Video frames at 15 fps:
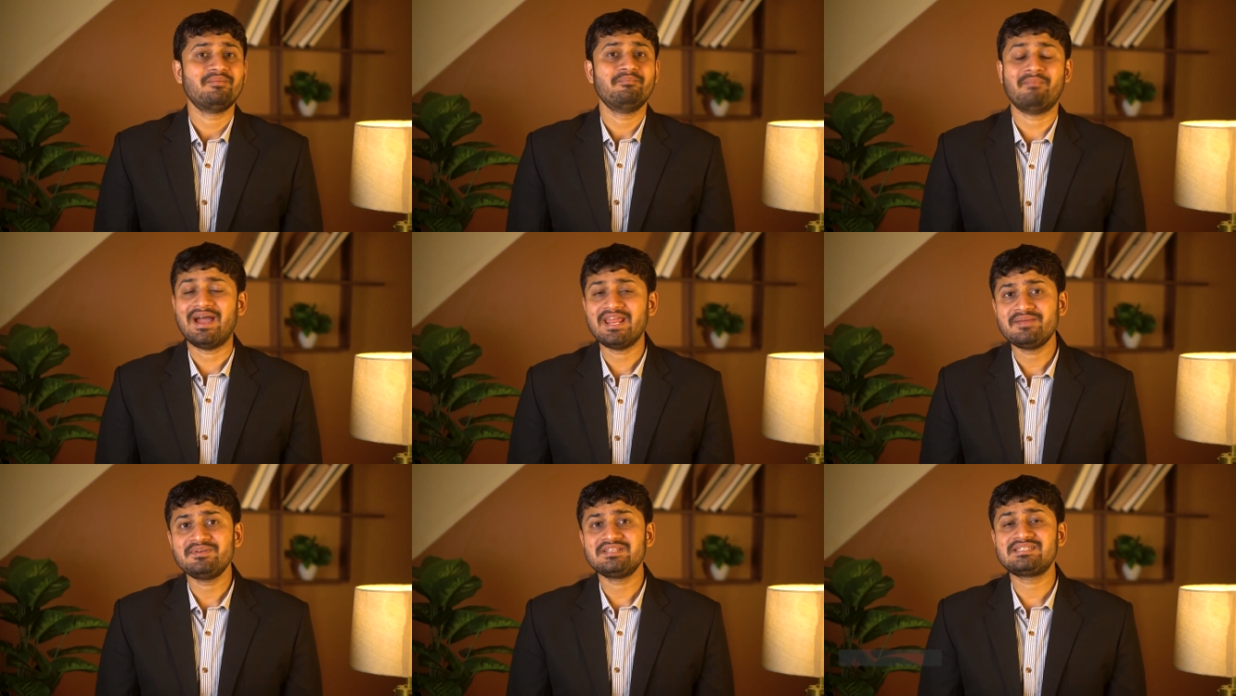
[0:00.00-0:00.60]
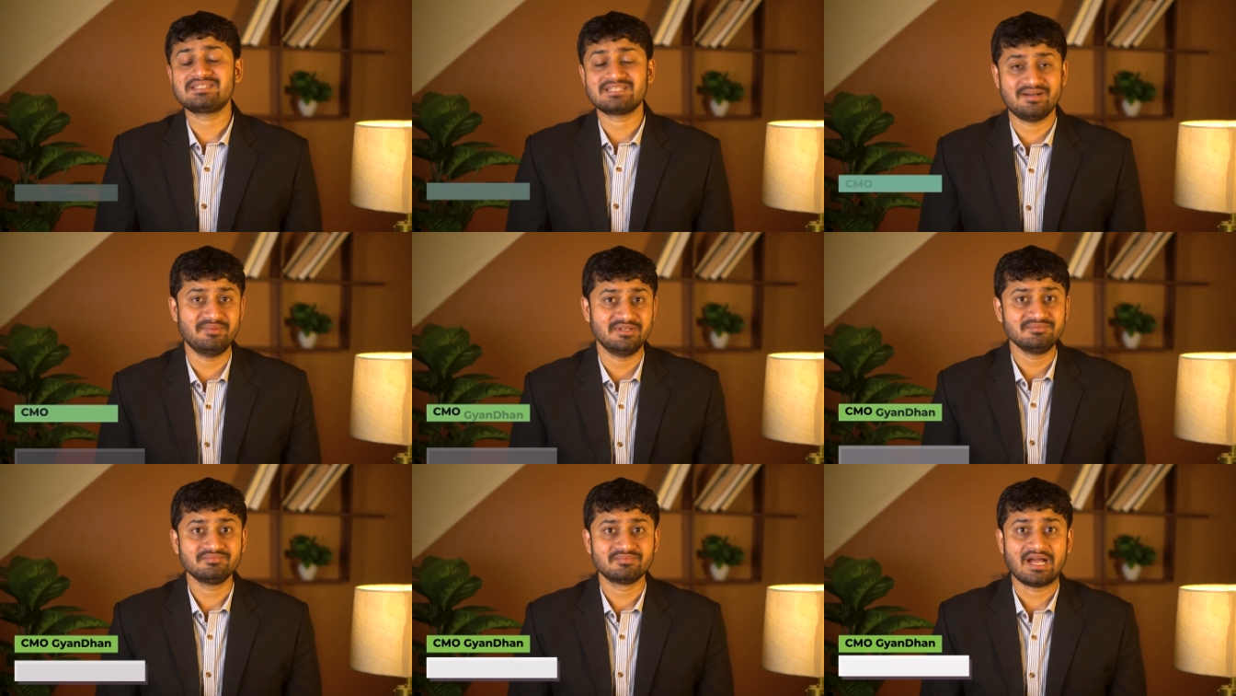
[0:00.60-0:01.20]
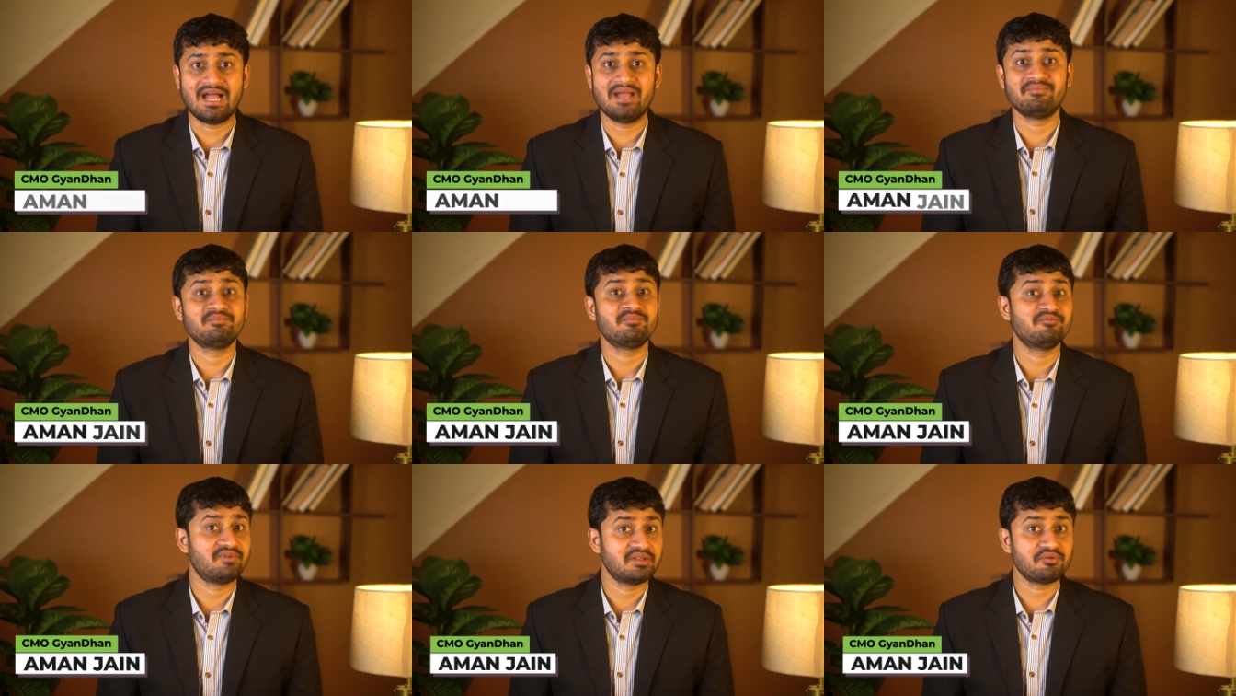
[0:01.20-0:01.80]
my name is Aman. I am
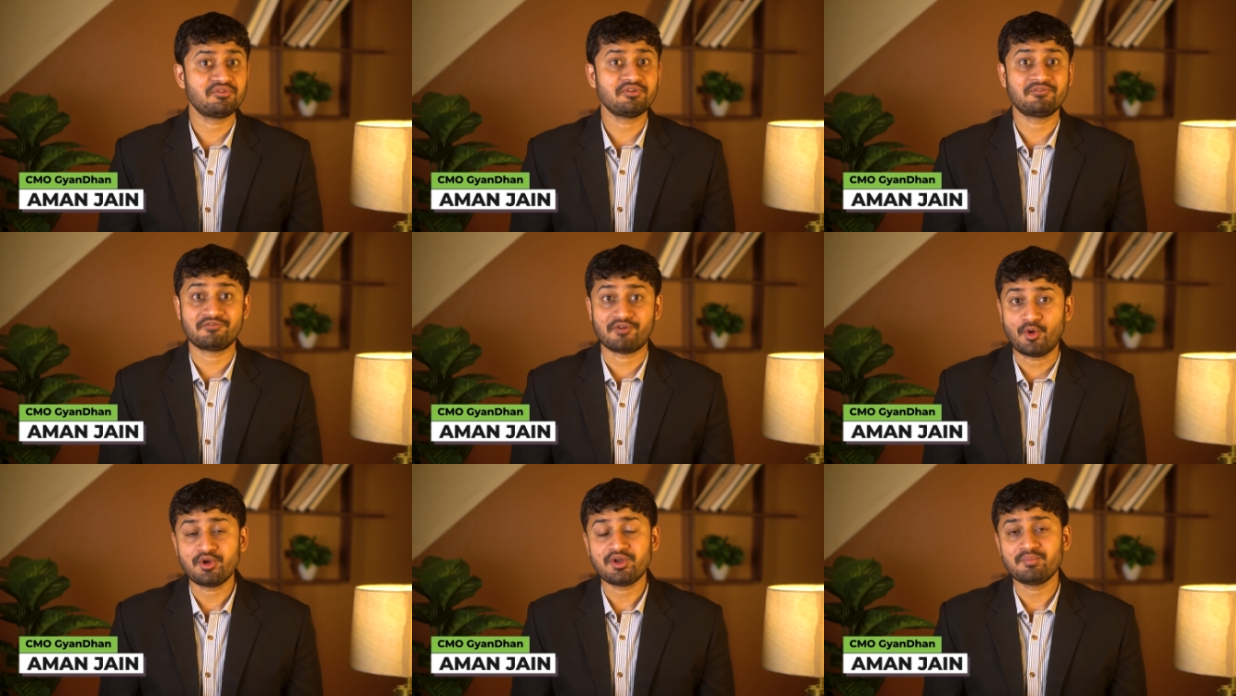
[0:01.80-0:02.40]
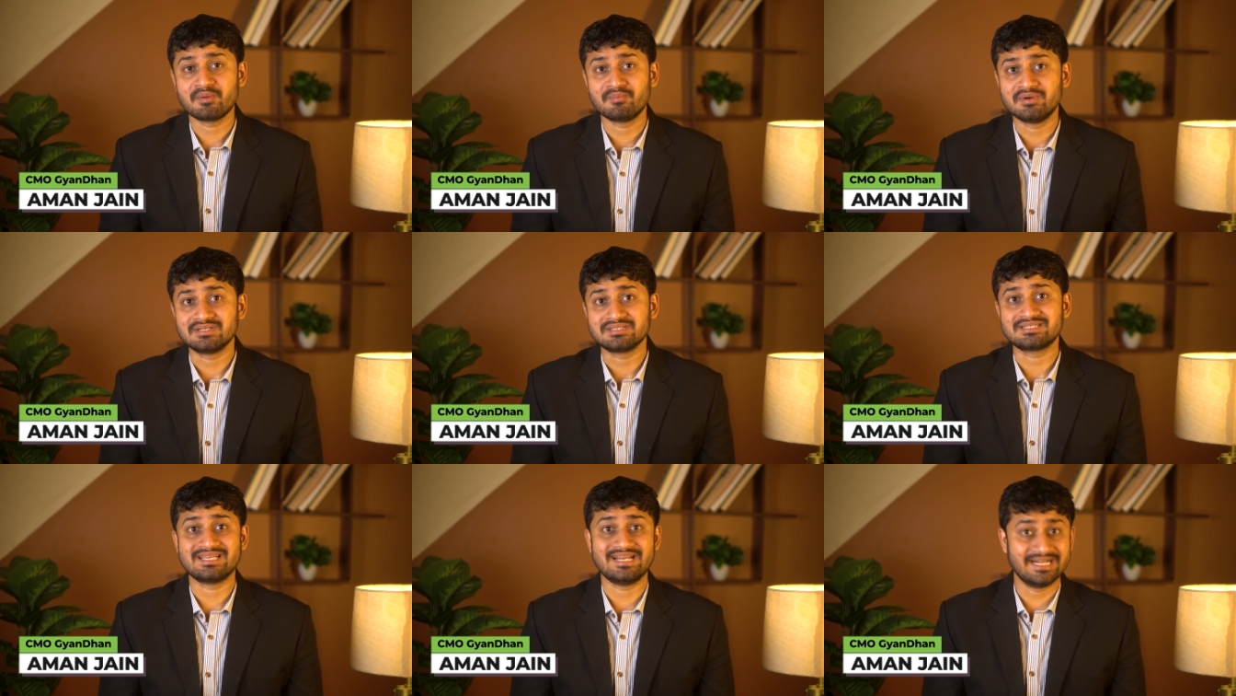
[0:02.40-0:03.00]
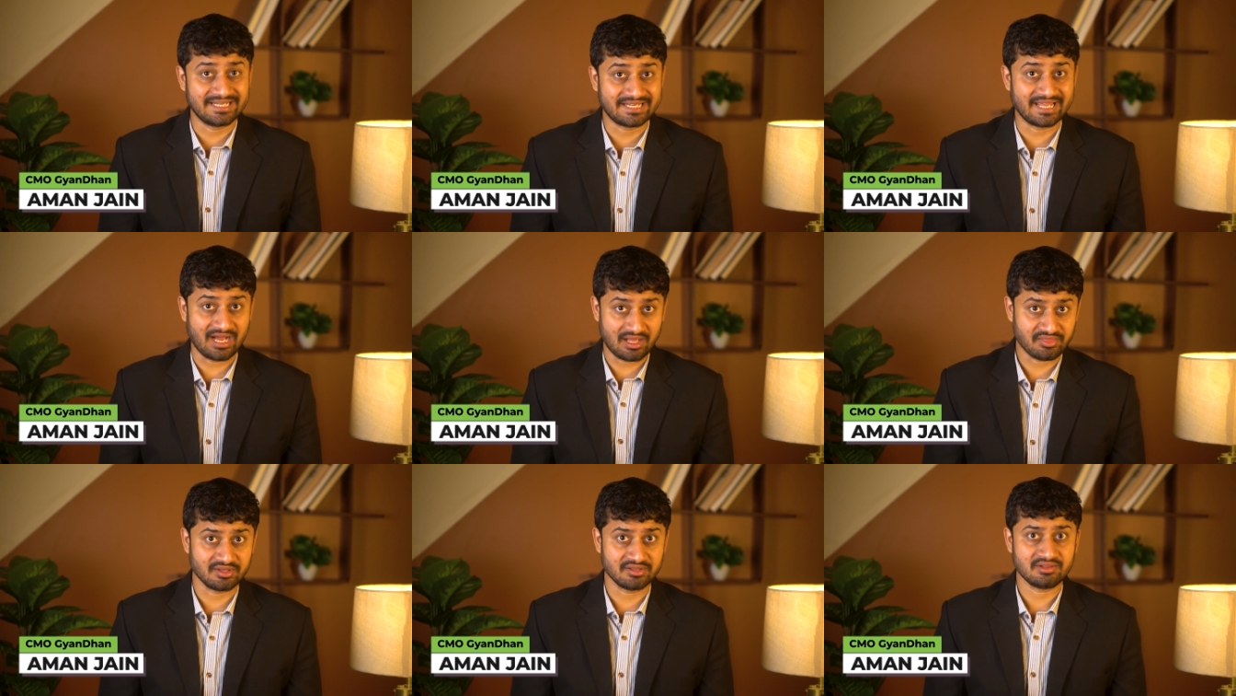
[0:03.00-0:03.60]
one of the founding members at
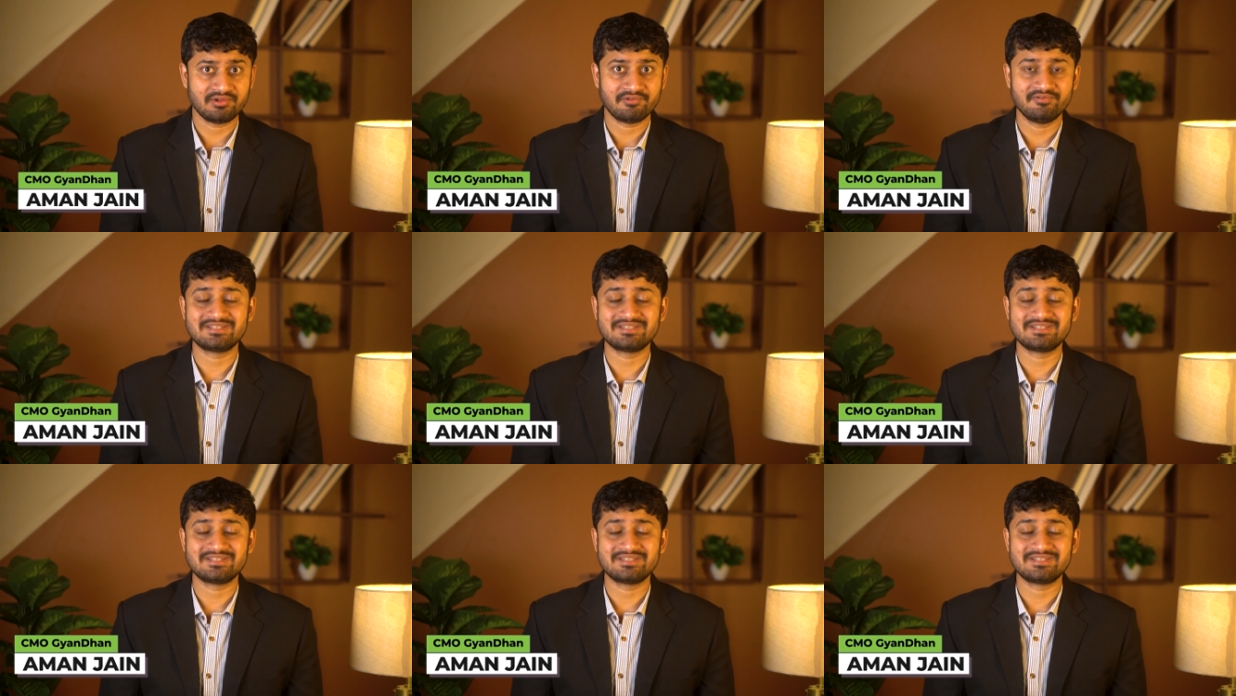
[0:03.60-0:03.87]
GyanDhan,